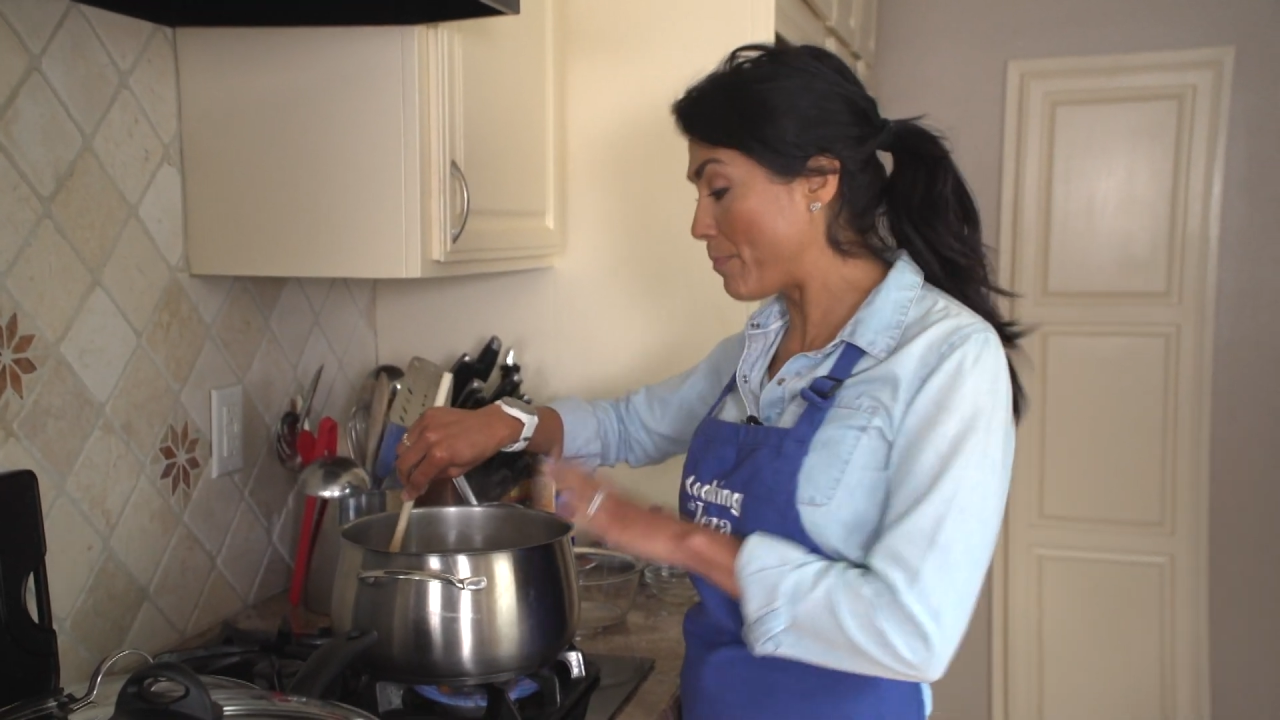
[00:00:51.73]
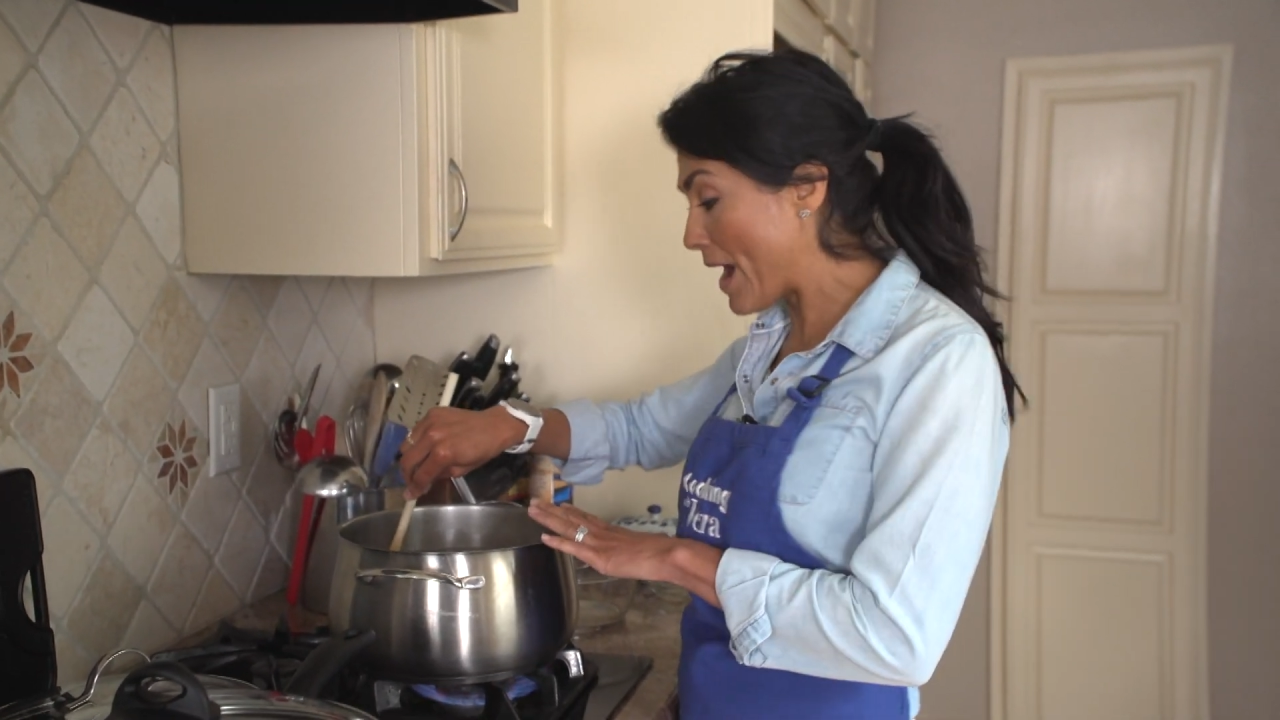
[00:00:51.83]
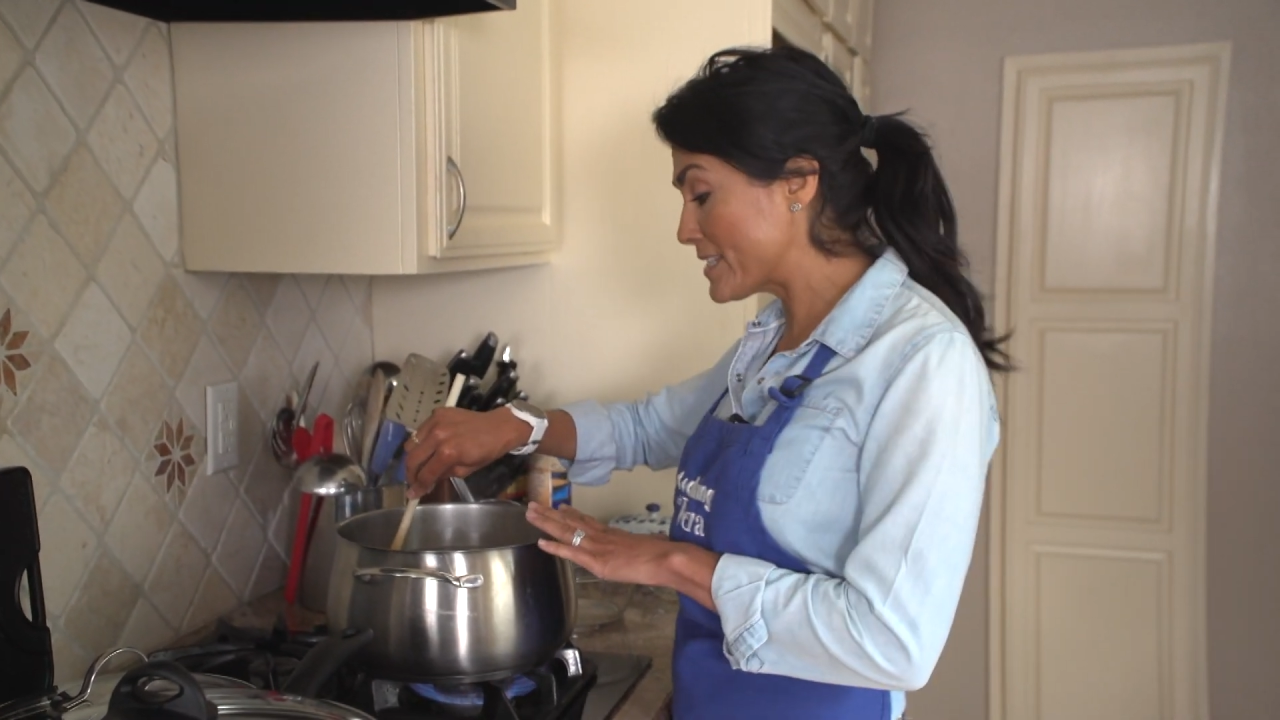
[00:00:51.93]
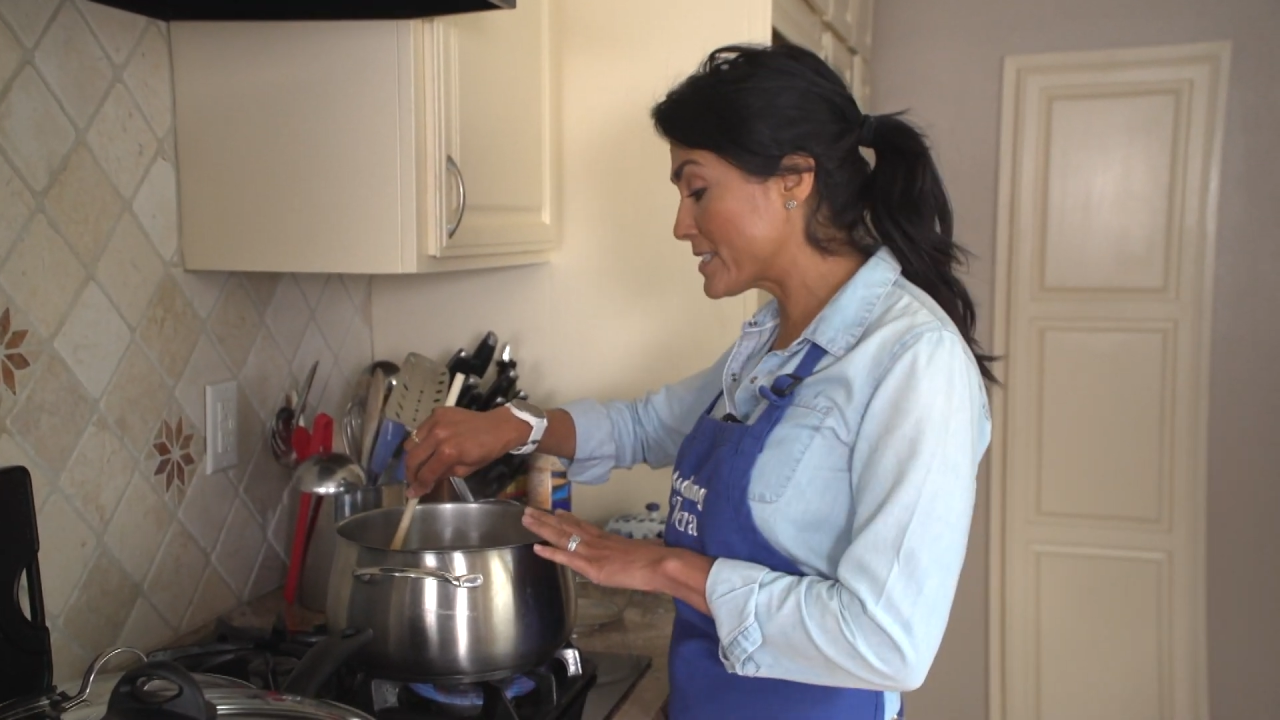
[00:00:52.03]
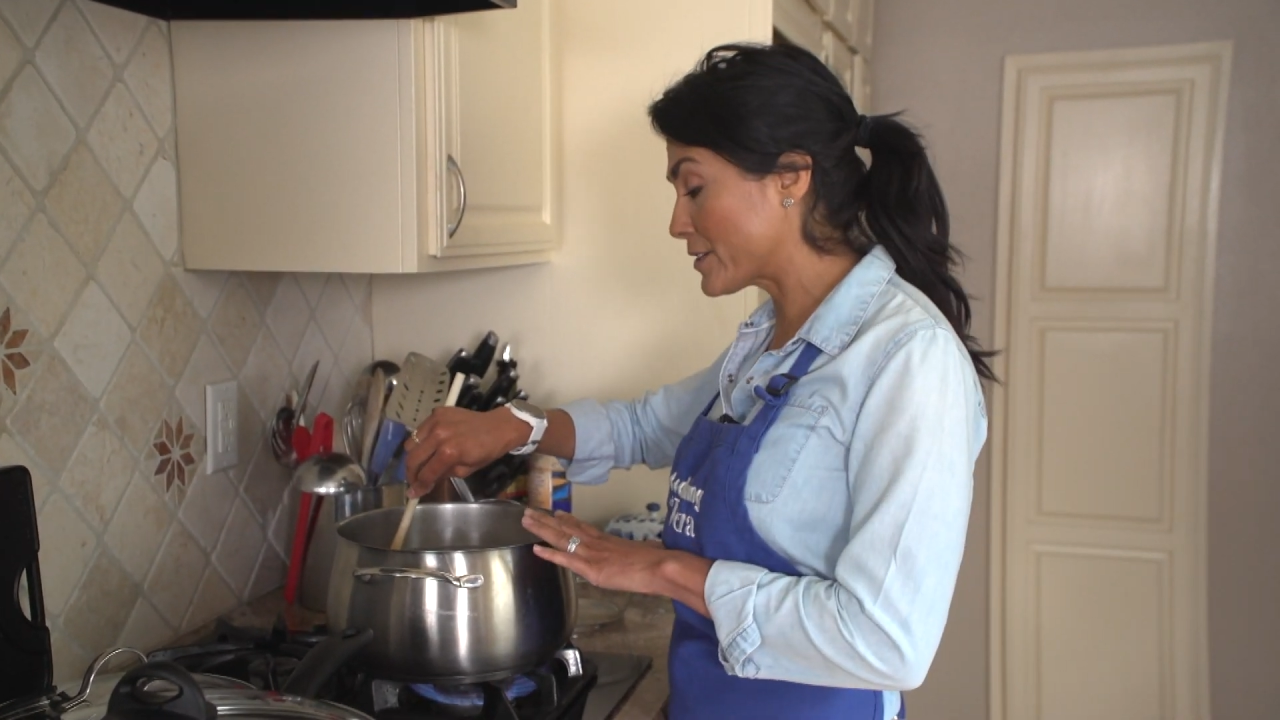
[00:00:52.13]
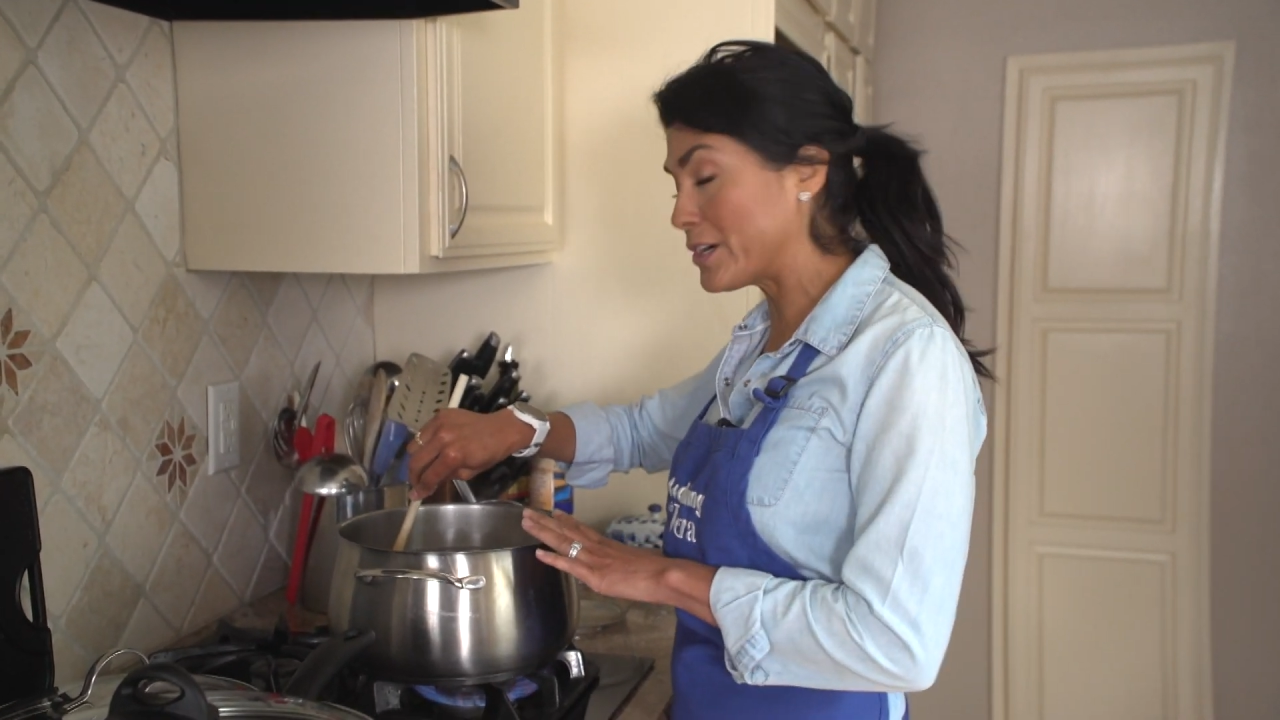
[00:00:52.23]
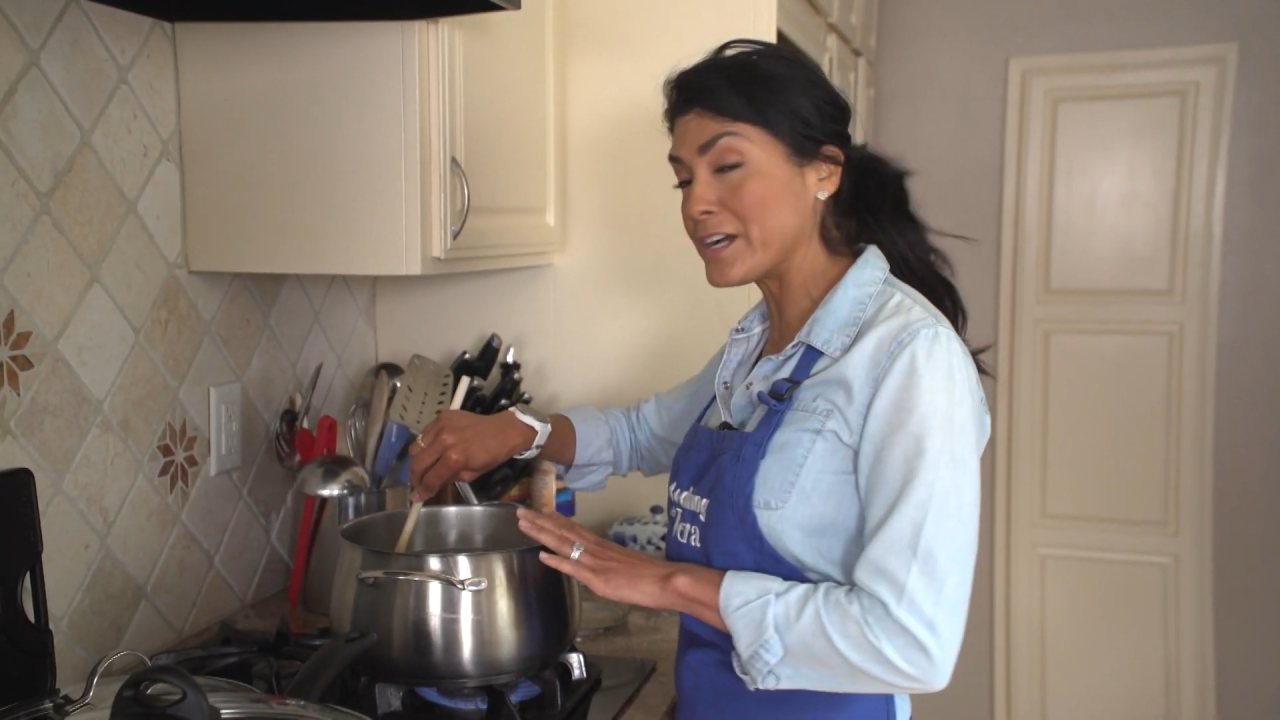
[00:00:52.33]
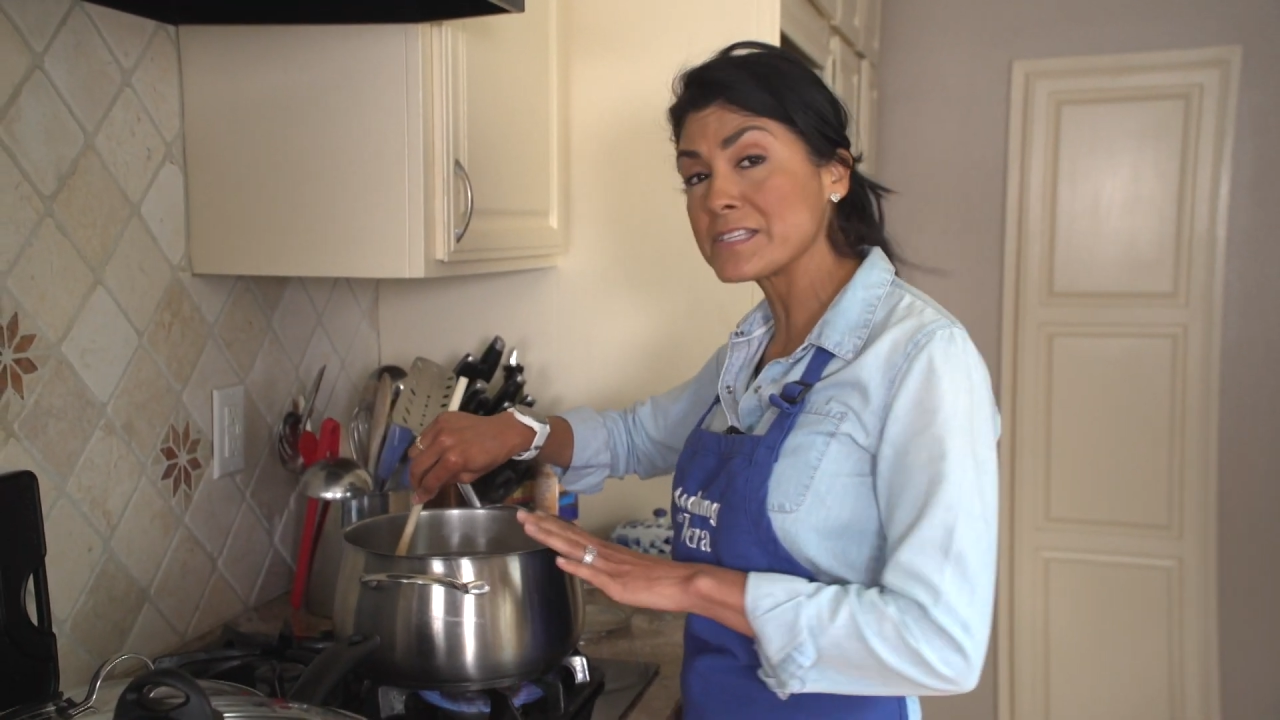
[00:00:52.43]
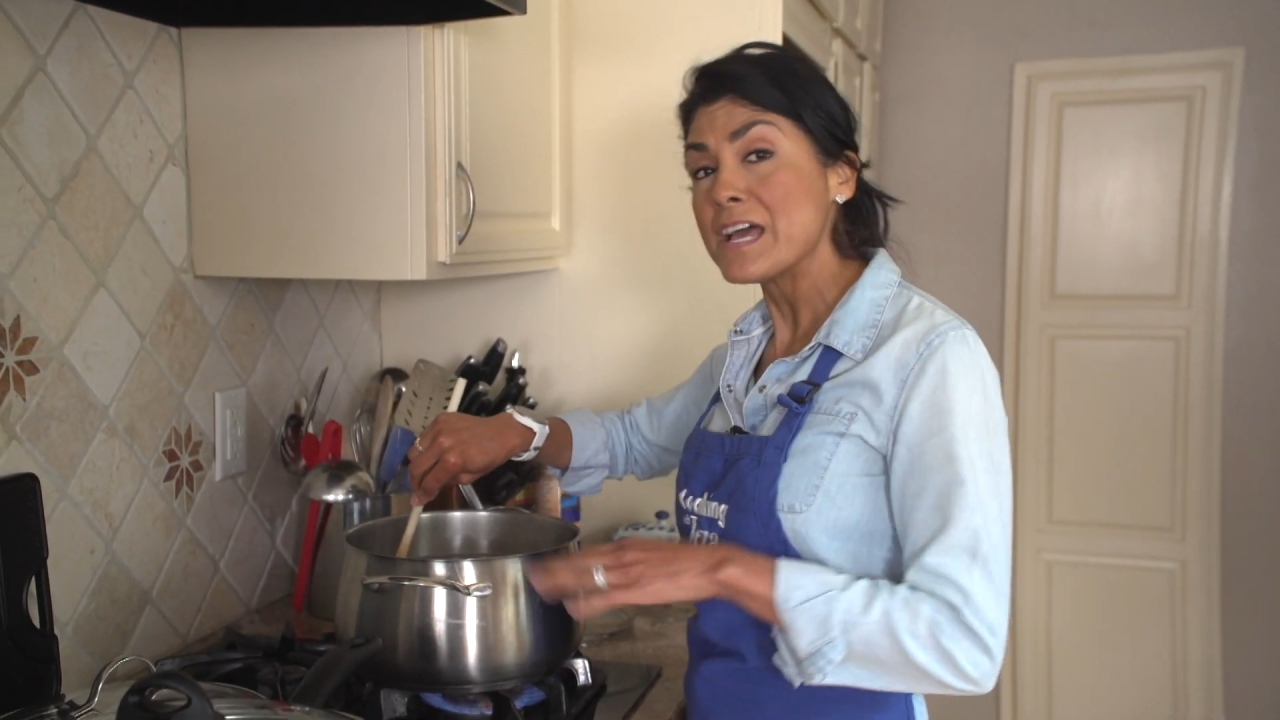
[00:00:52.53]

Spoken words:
pasta cooks,